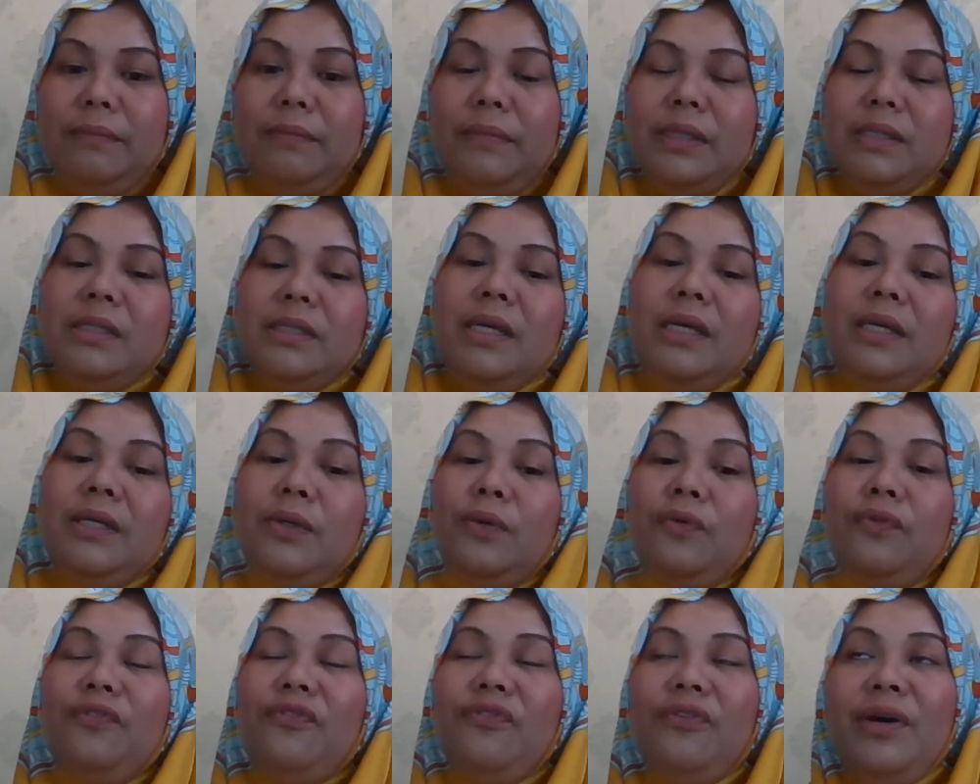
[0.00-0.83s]
Means that
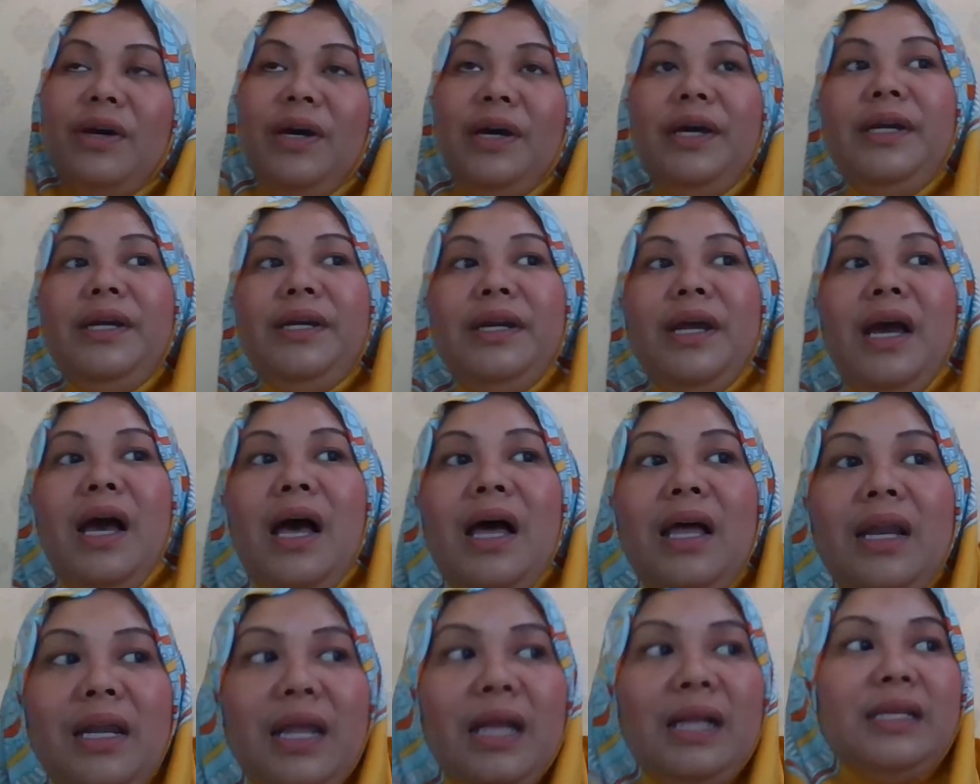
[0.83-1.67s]
you find
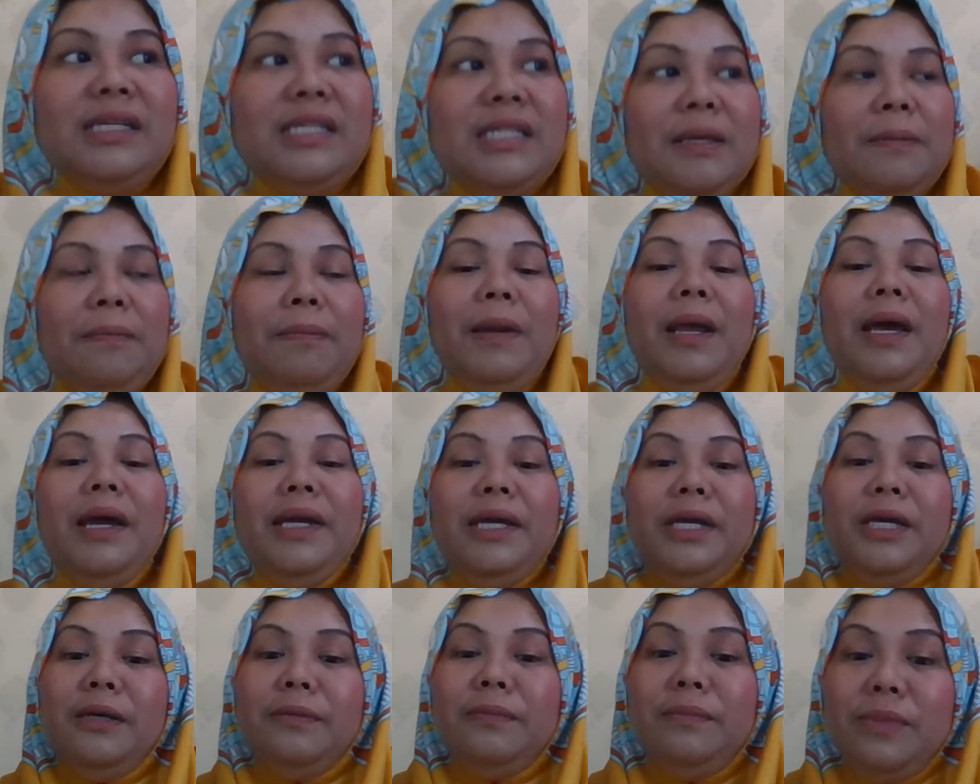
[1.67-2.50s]
halal
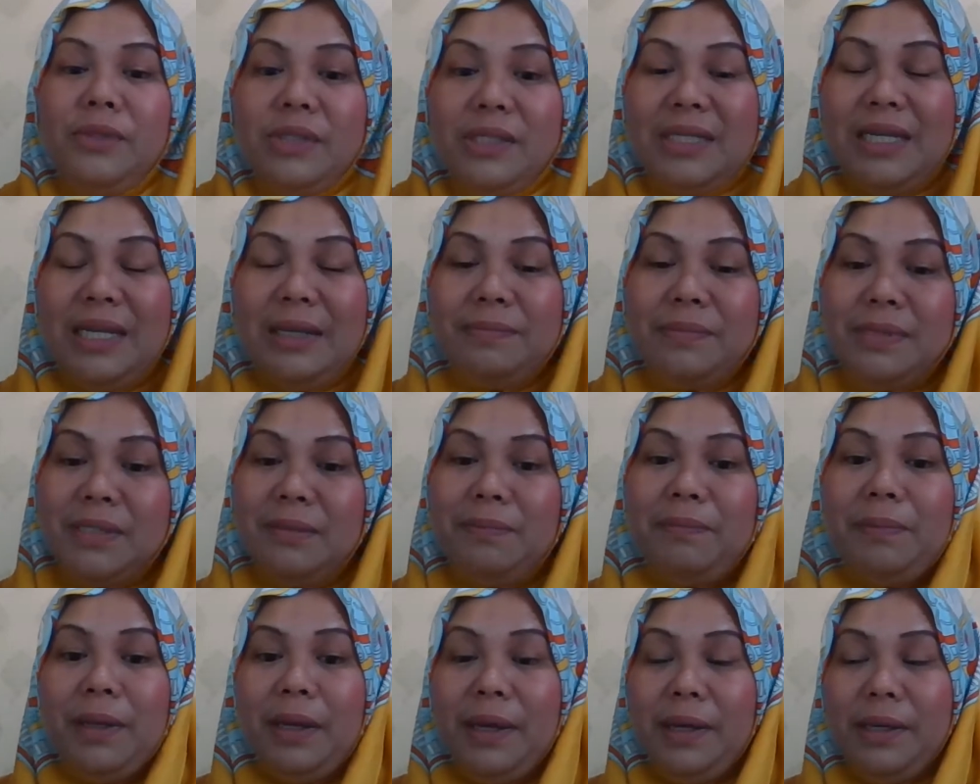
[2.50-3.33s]
supplier, Muslim
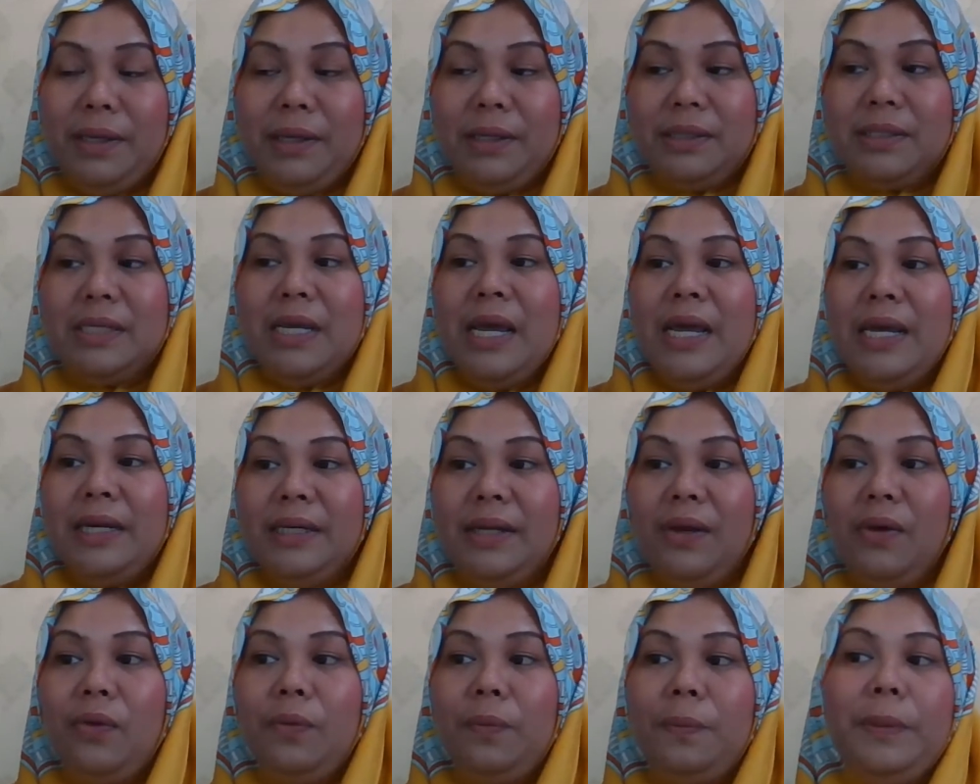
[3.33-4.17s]
suppliers
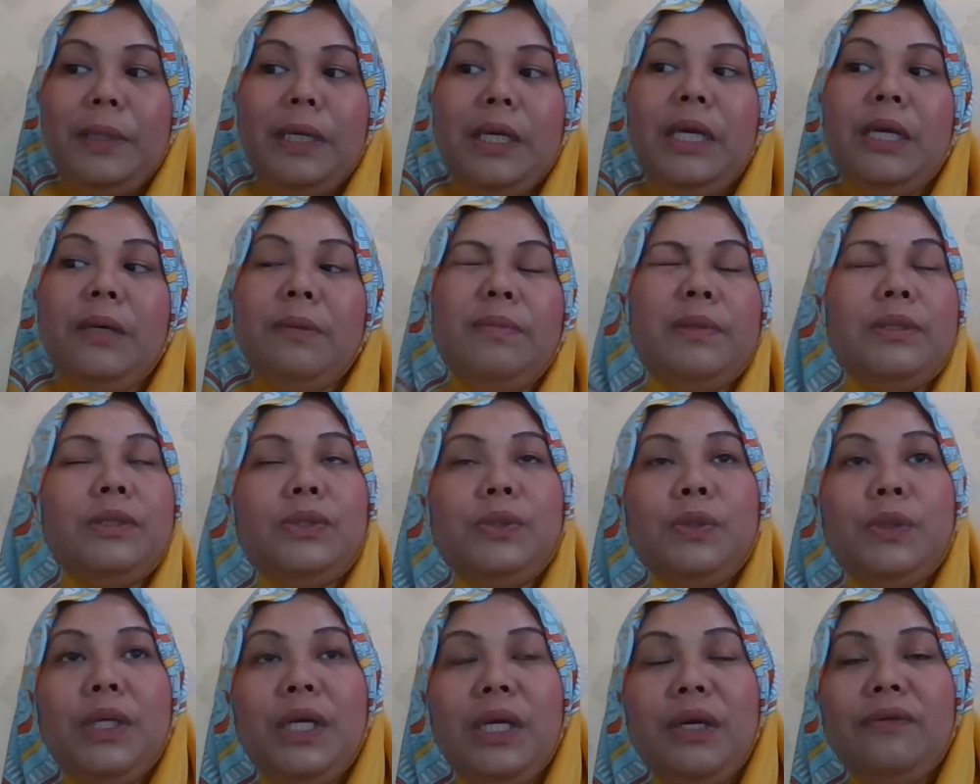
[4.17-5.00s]
that will be able
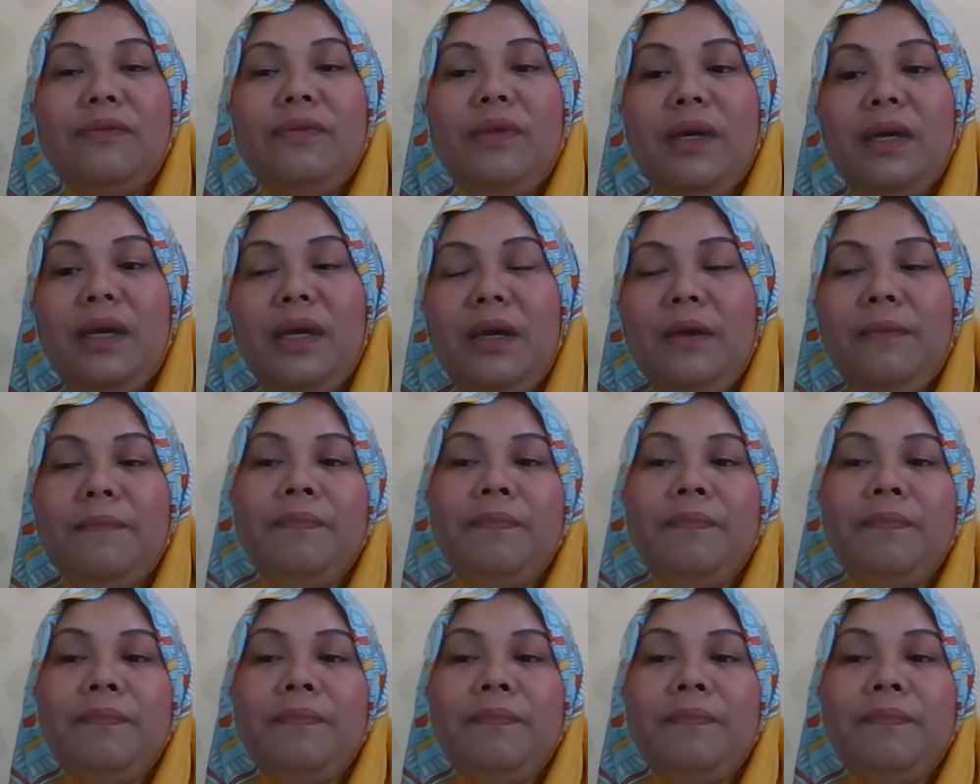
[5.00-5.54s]
to give a